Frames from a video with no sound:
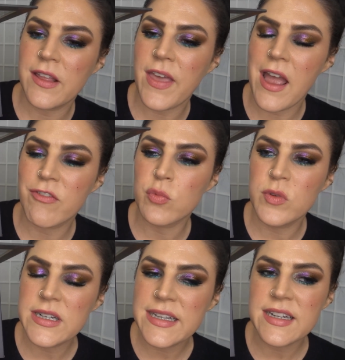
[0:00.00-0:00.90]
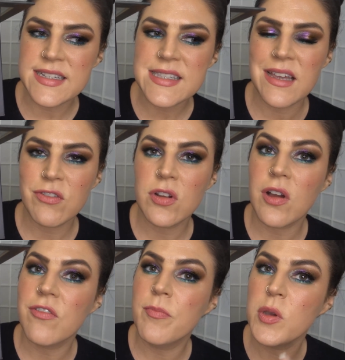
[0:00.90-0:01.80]
They have a really nice level
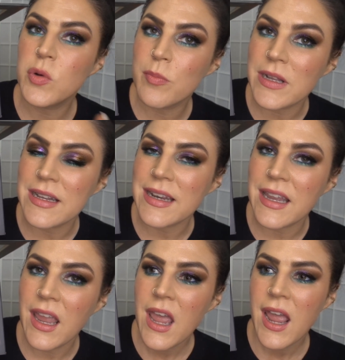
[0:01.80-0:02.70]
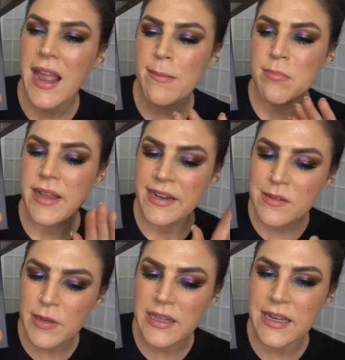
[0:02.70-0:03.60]
of buildability and
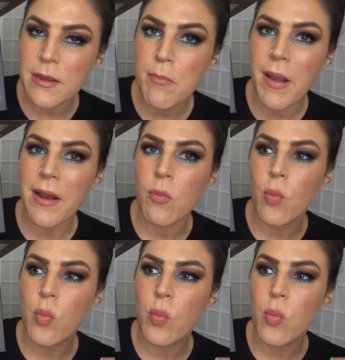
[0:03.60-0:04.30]
blendability but